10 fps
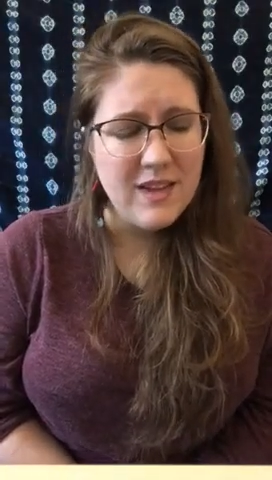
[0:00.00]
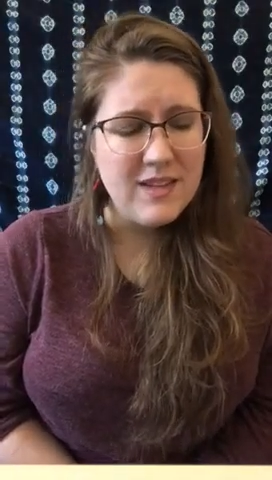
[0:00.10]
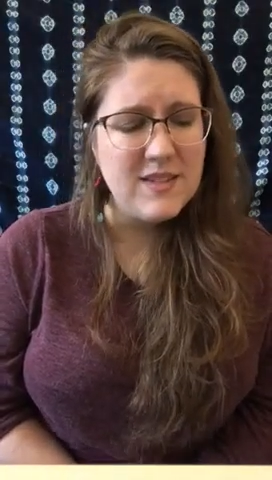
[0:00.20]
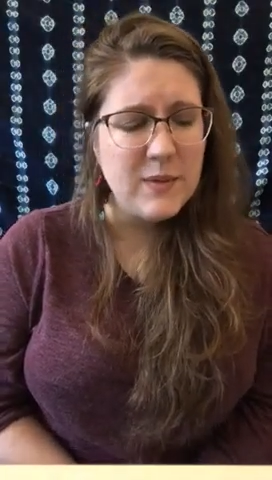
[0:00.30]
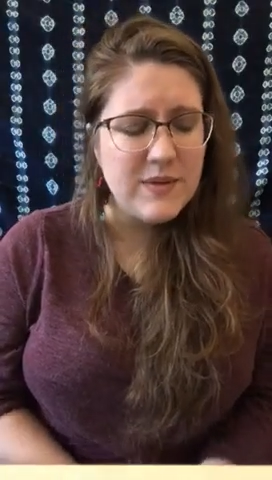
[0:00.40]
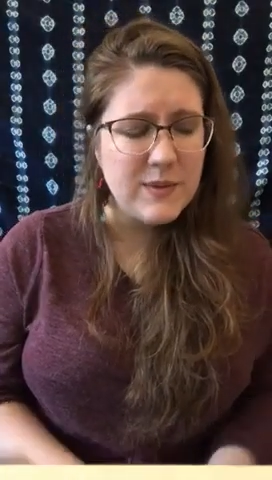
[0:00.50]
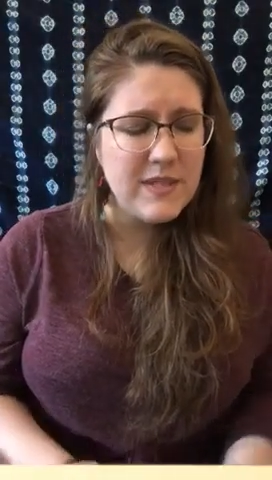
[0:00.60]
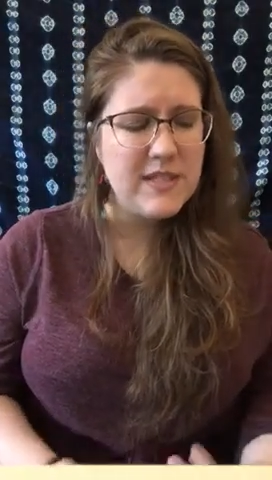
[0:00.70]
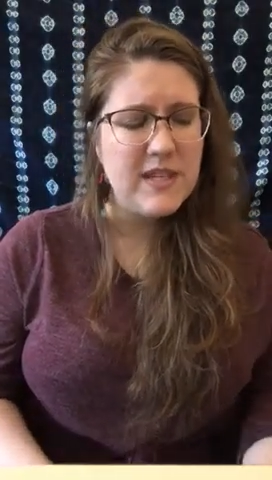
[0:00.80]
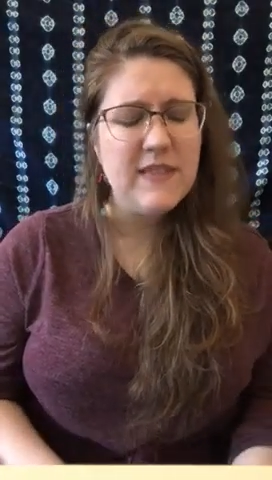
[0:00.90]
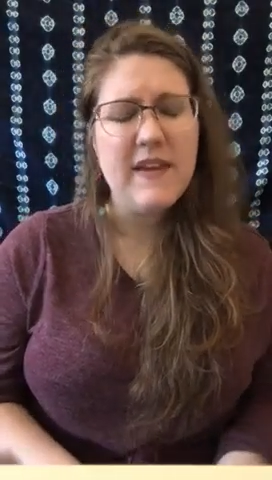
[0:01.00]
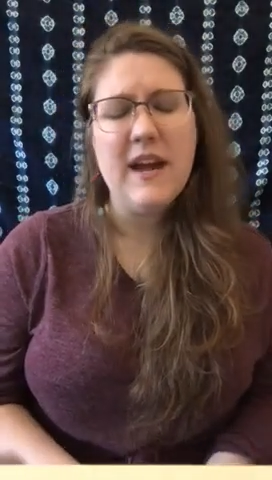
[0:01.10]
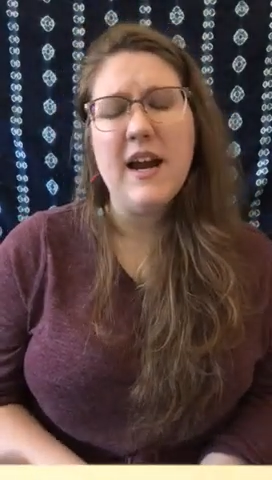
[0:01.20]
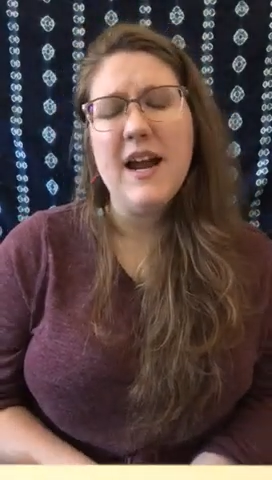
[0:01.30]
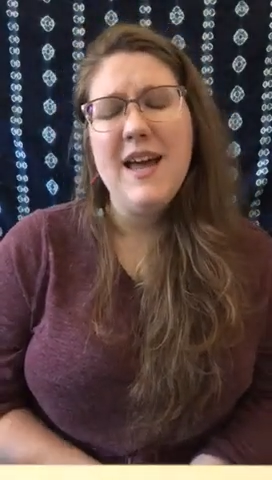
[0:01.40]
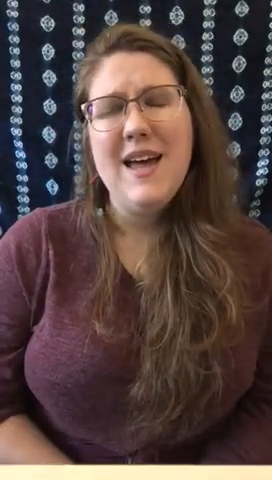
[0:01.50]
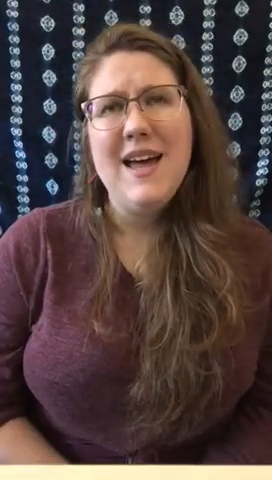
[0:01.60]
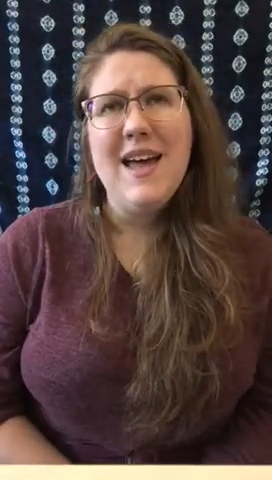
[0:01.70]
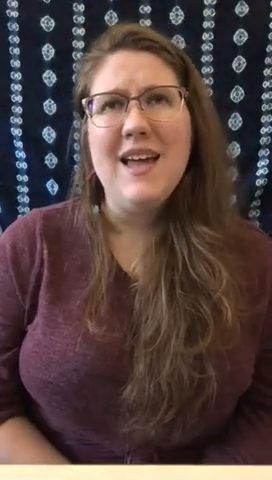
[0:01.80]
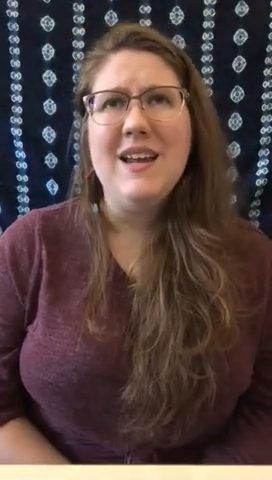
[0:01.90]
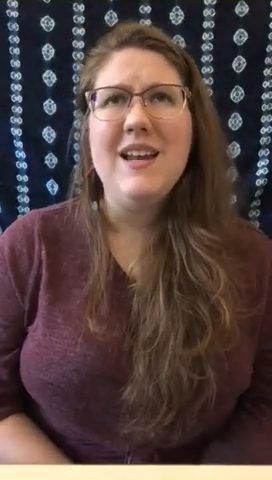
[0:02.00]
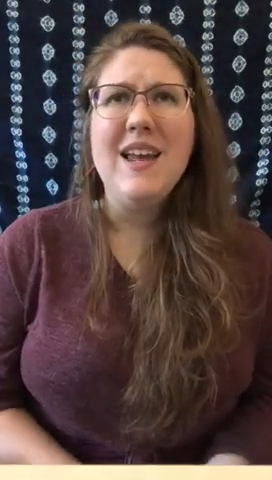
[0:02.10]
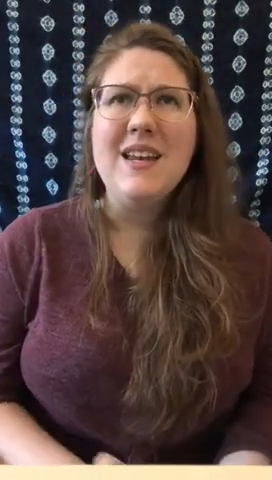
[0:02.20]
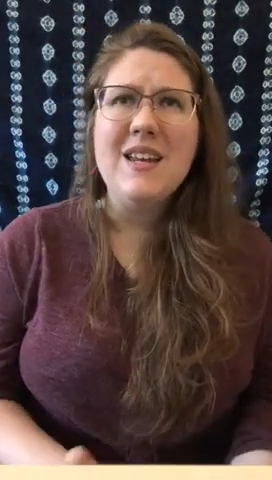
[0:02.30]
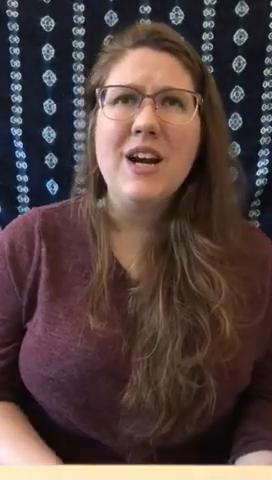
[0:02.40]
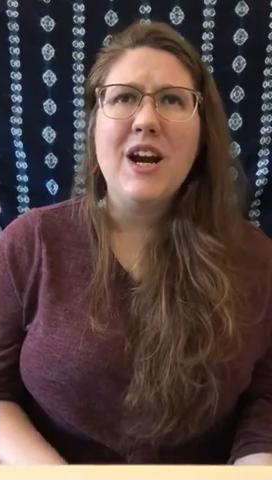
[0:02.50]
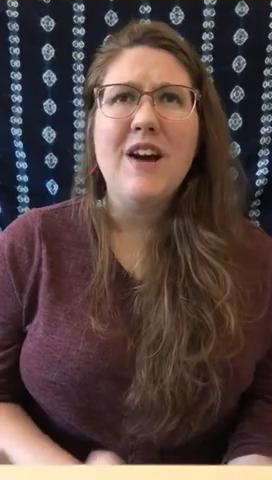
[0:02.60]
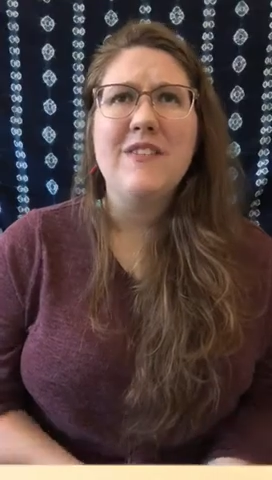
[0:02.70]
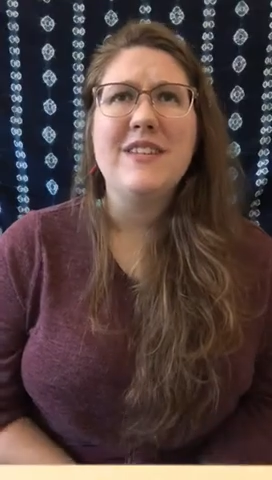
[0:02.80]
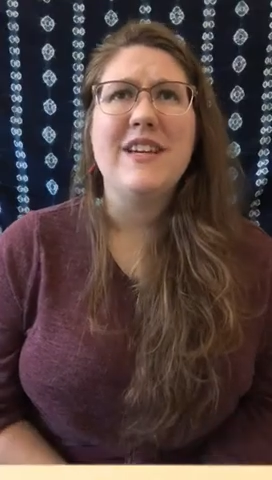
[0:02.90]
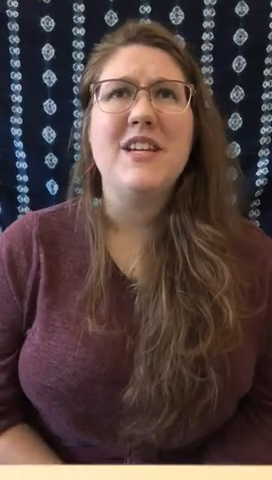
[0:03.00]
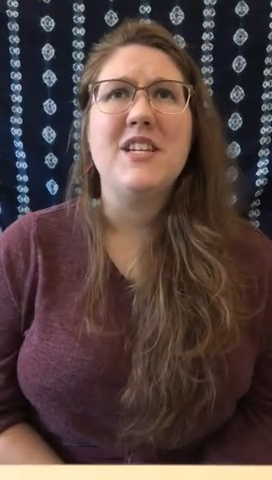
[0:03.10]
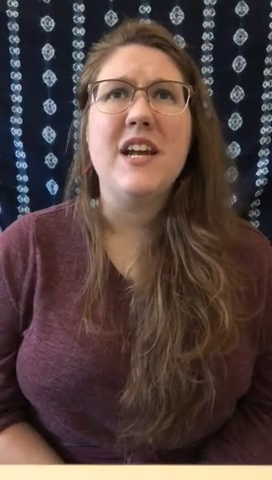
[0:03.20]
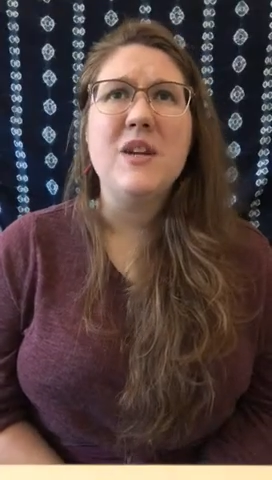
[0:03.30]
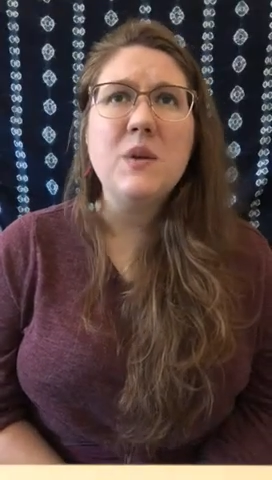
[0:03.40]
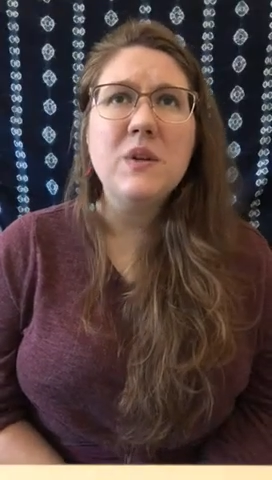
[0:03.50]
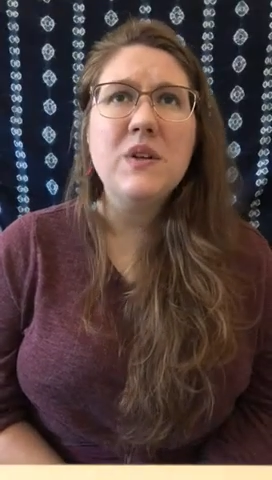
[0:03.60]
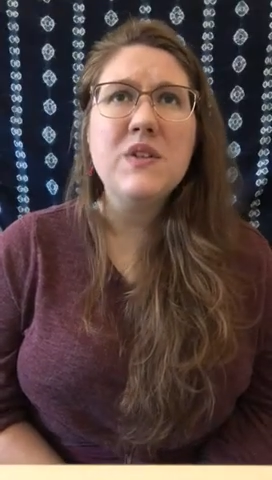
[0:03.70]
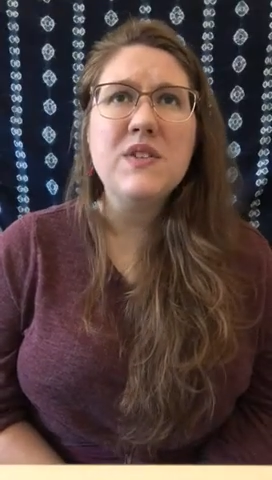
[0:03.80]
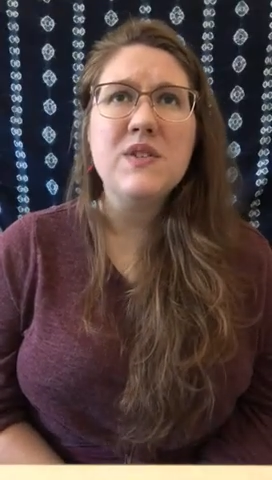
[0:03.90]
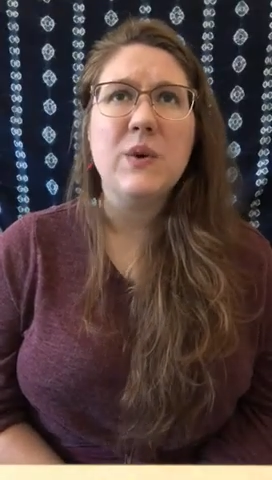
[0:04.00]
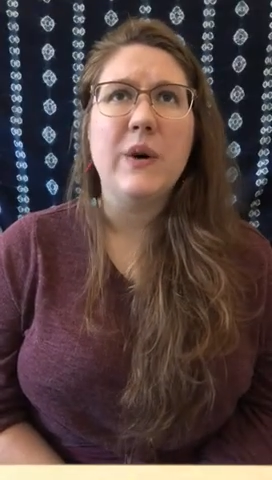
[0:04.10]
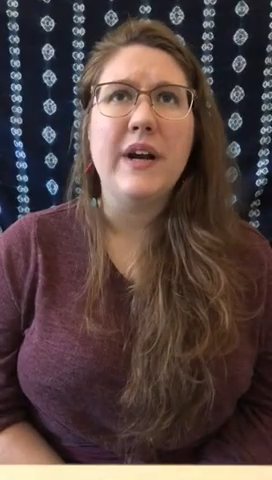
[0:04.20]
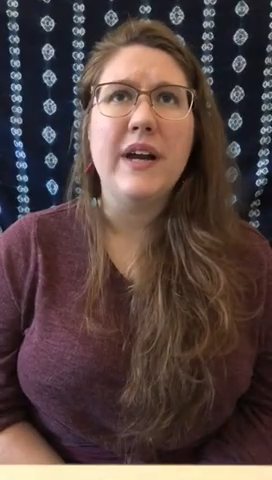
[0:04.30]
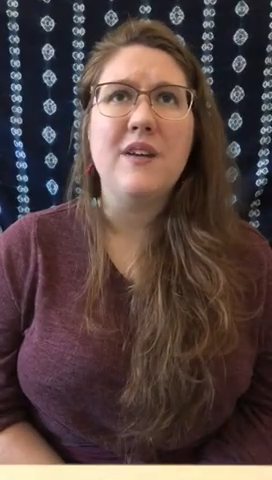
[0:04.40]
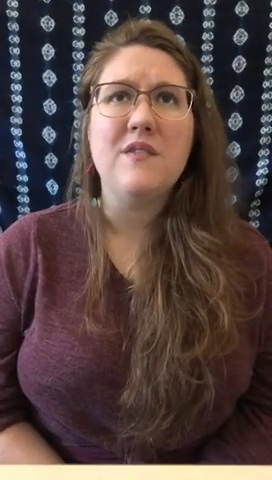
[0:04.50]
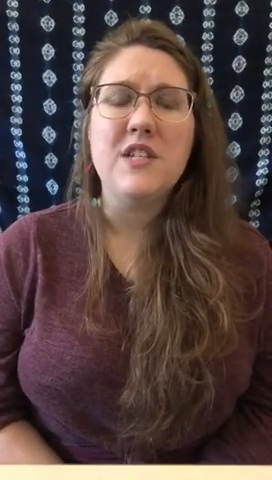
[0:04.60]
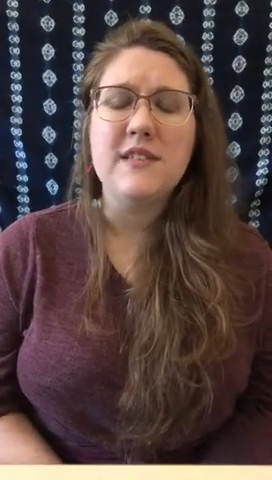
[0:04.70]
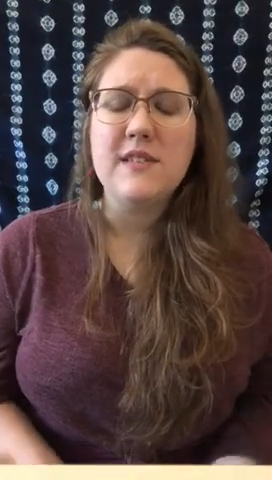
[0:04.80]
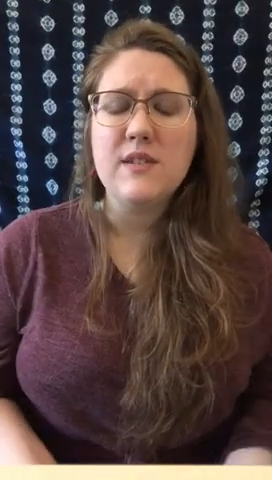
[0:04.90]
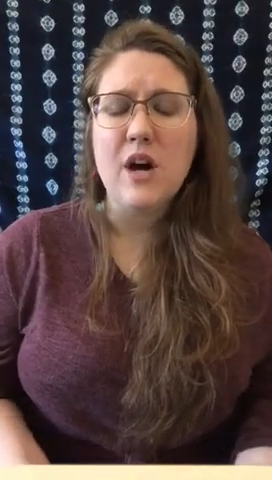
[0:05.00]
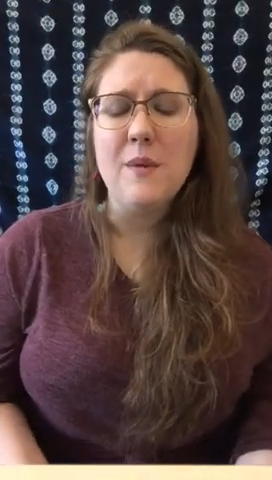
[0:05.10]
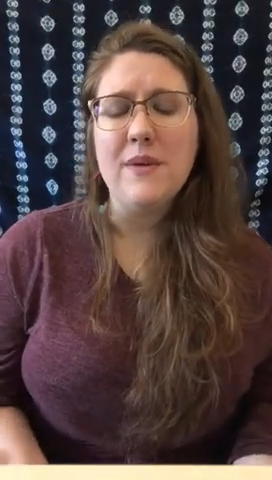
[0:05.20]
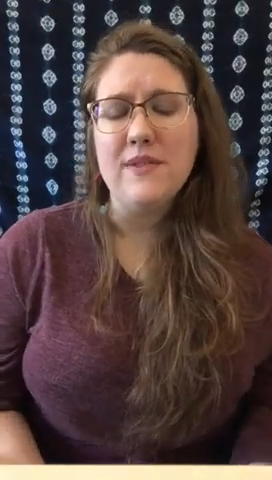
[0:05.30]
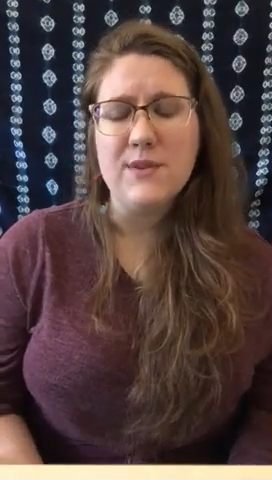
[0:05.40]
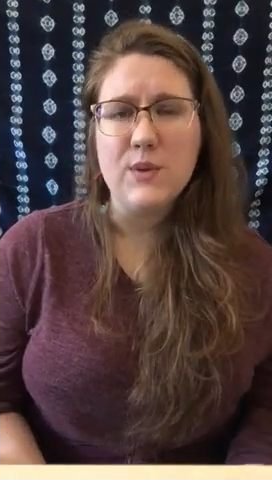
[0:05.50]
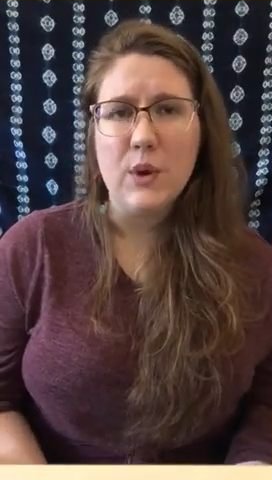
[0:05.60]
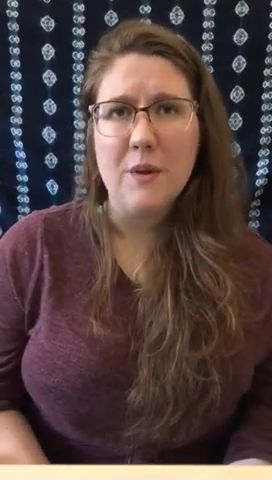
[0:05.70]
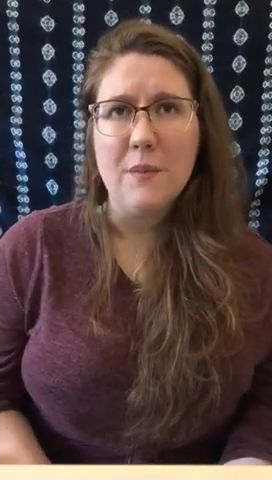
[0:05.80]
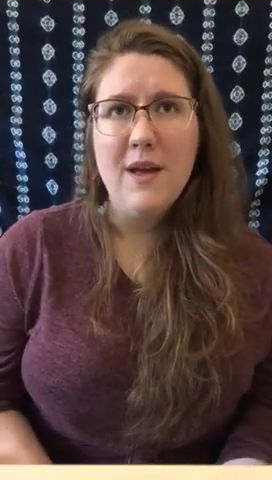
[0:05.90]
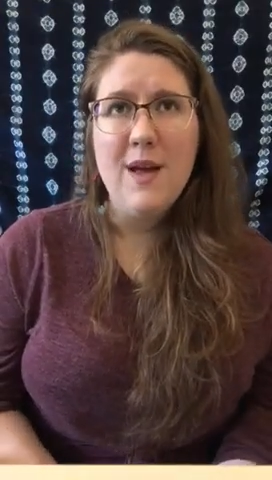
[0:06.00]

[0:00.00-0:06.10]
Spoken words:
So as we stood there and ended our conversation, I told her the story of Jesus calming the storm,